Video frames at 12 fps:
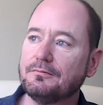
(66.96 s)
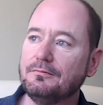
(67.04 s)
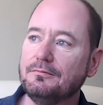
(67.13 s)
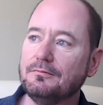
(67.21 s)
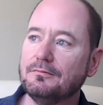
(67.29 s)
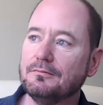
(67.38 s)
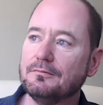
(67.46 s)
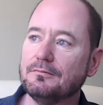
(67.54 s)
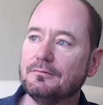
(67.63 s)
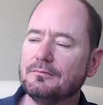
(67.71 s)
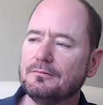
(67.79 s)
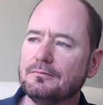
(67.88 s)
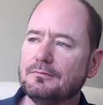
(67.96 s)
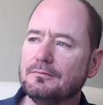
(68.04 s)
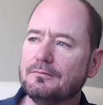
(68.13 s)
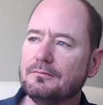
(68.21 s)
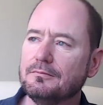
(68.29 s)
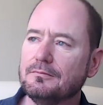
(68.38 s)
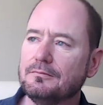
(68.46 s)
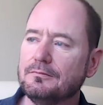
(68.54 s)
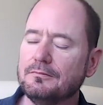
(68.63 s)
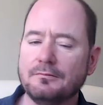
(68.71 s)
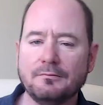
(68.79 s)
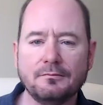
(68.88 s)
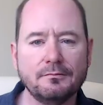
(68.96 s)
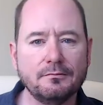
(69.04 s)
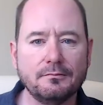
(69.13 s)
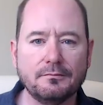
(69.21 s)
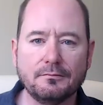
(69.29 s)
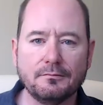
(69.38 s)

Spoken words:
(silence)